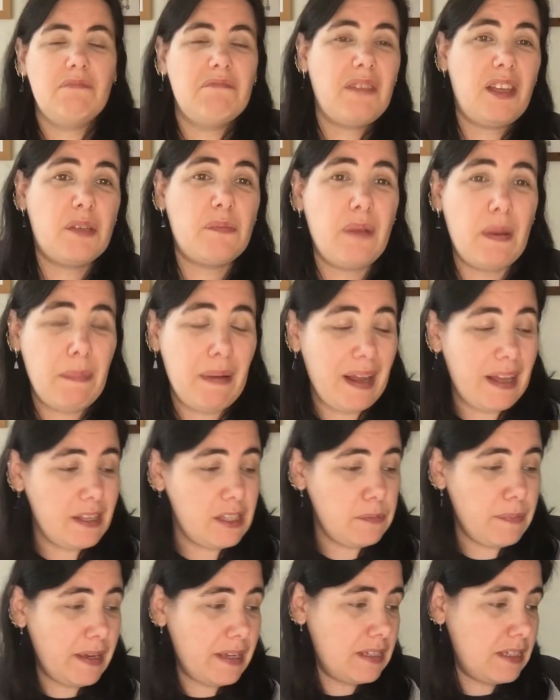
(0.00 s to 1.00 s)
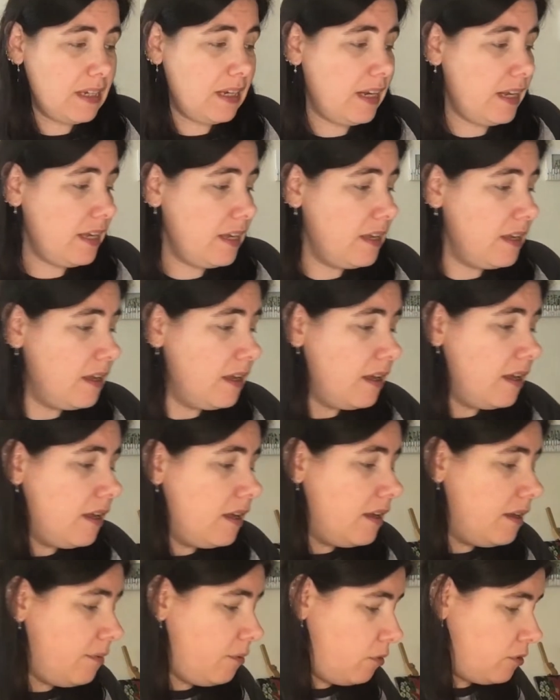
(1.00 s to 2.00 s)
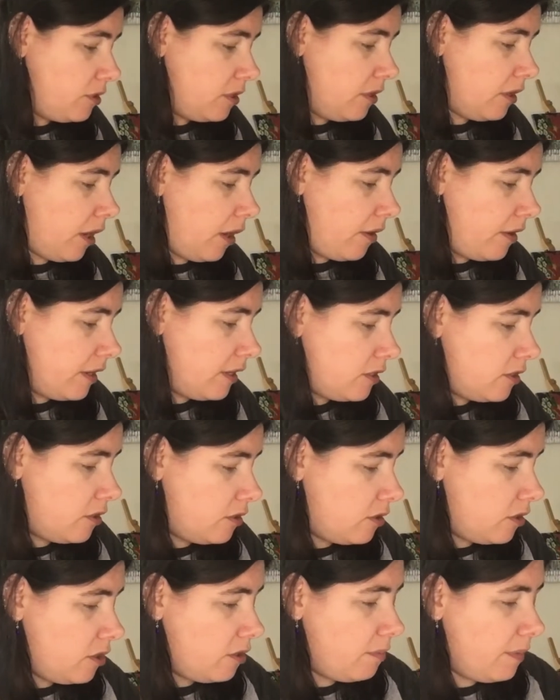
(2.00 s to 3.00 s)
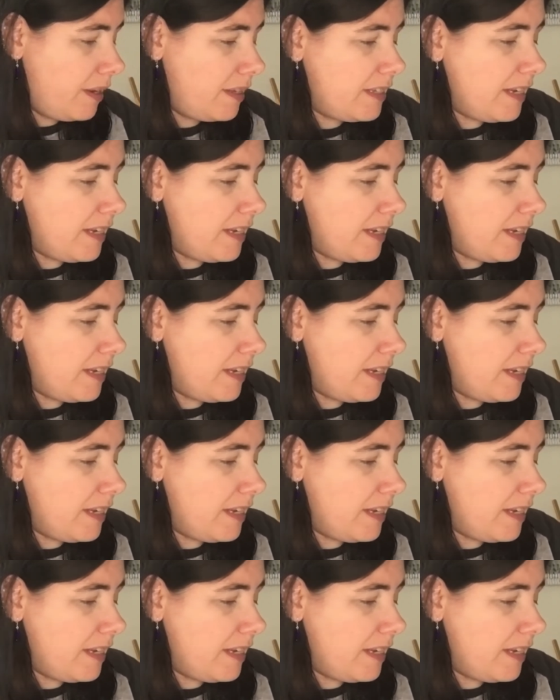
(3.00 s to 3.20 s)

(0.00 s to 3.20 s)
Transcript: That's my plans basically. I'm also going to do my